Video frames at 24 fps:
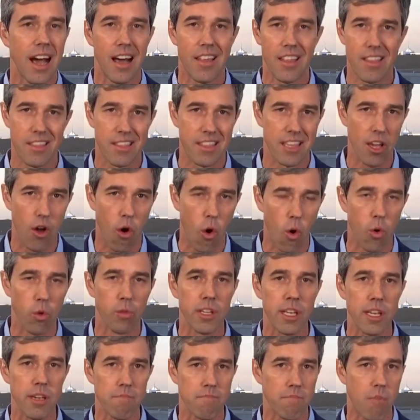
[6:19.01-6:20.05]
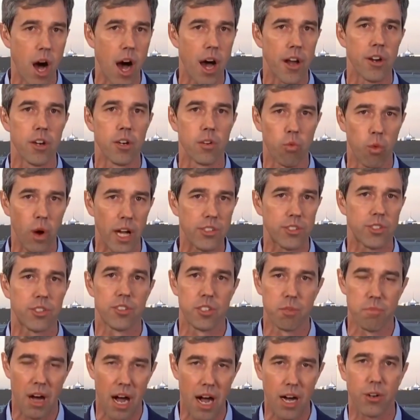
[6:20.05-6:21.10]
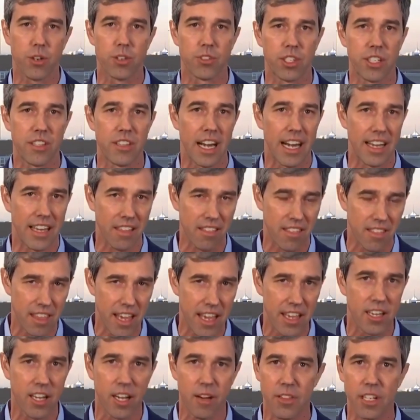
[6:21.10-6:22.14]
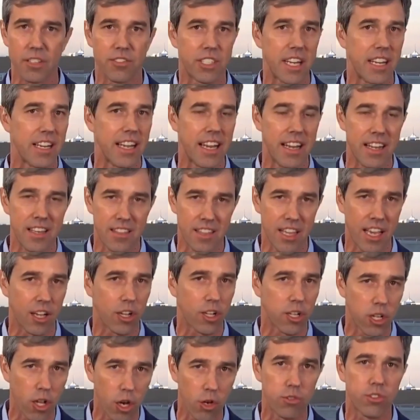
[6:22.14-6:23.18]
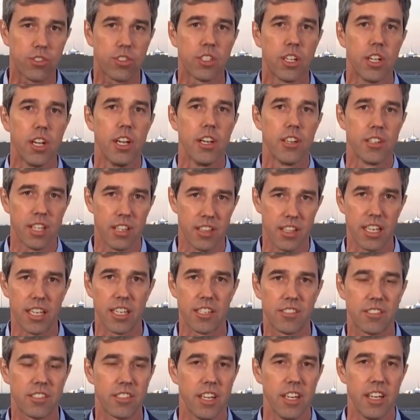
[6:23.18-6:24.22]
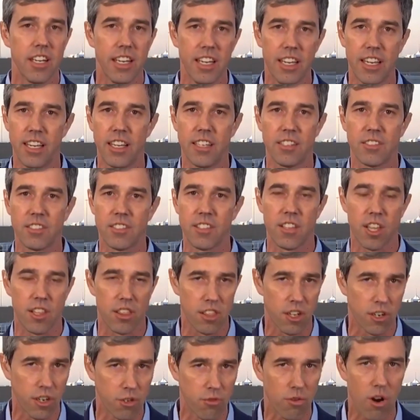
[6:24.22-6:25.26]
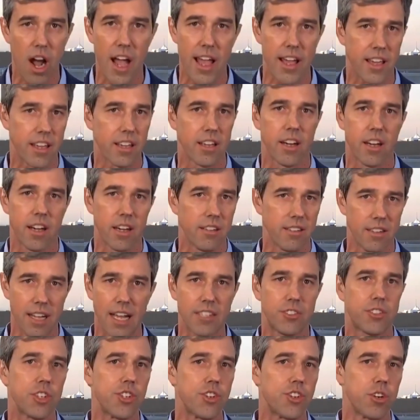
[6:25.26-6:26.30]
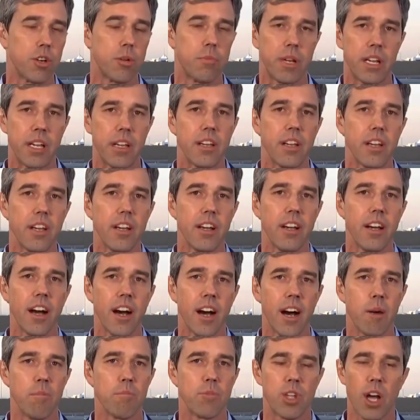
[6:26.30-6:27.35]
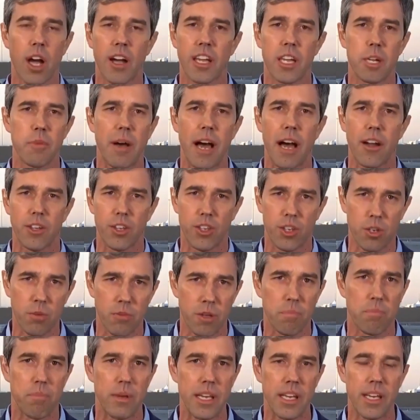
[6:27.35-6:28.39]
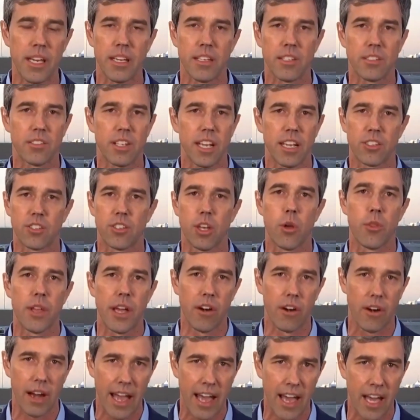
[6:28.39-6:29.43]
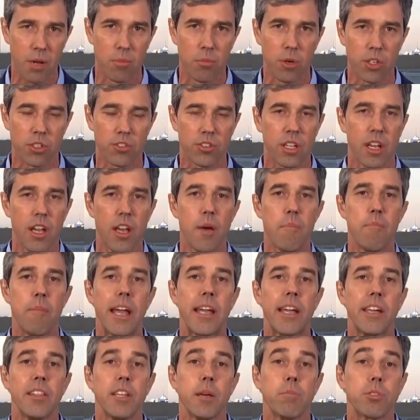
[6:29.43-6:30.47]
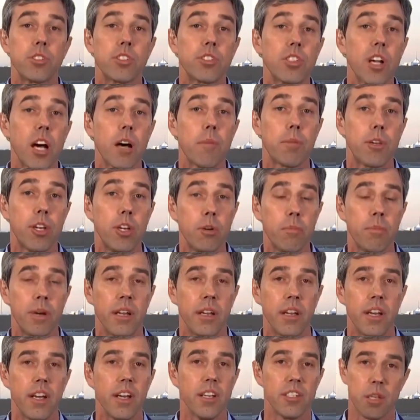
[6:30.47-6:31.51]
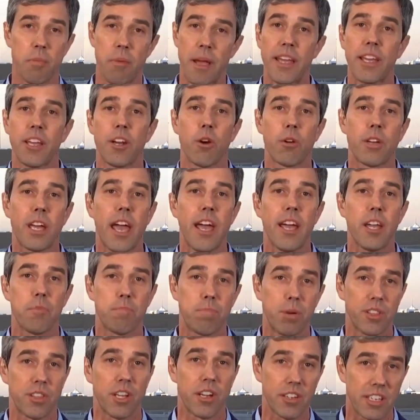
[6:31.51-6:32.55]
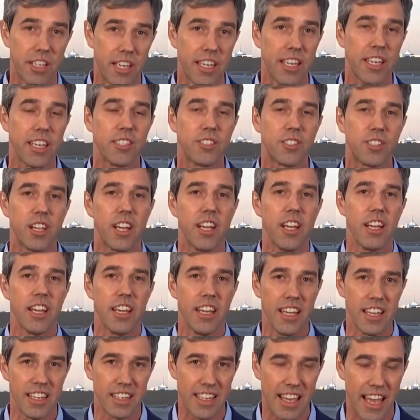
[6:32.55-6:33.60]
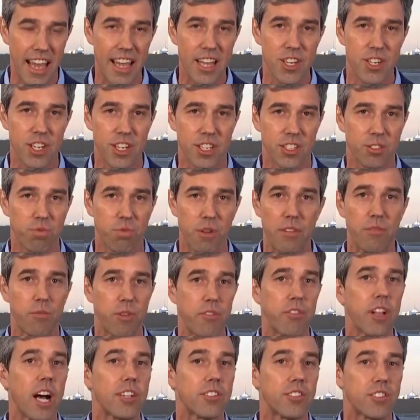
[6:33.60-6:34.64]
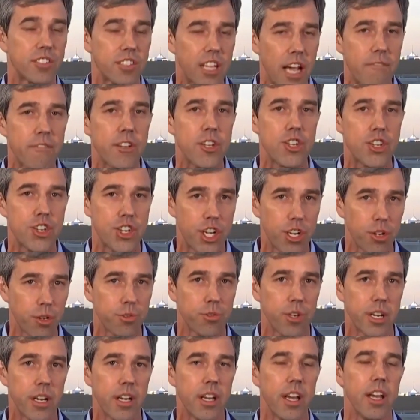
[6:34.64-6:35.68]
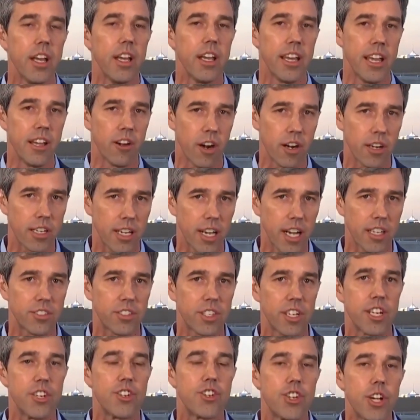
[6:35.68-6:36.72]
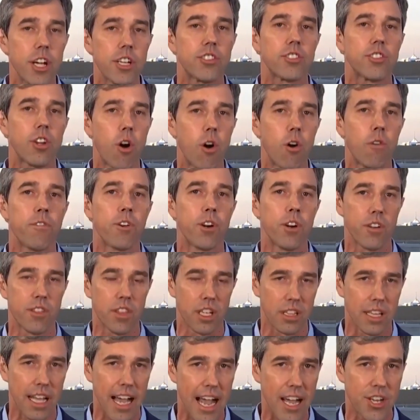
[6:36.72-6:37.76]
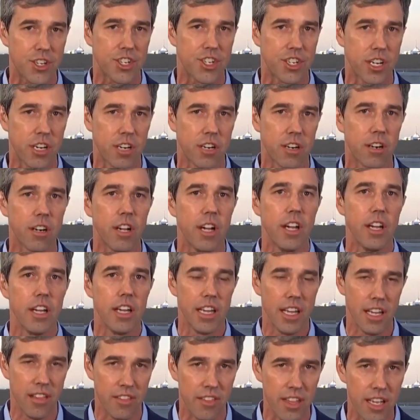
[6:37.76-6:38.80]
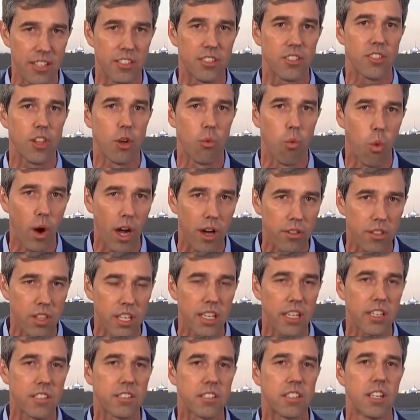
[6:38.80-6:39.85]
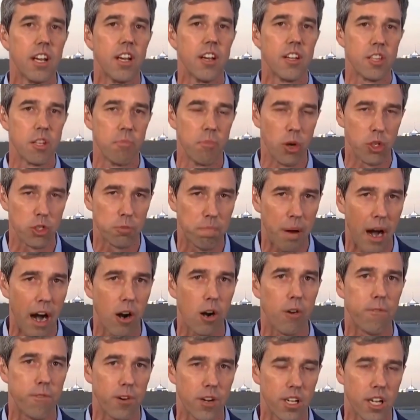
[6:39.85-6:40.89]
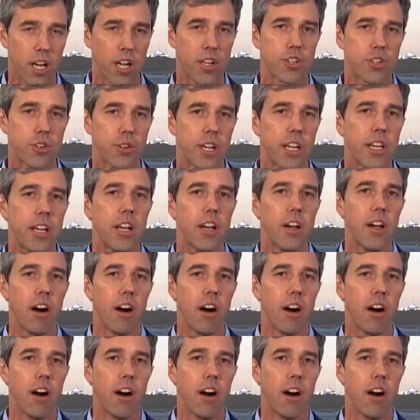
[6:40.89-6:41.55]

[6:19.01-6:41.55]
Uh, the only modern Western democracy that I can think of that said anything close to this is the Third Reich, uh, Nazi Germany um, talking about human beings as though they are animals, making them subhuman to make it okay to put their kids in cages. We, we've lost seven children in our custody just over the last year in this, the wealthiest, the most powerful country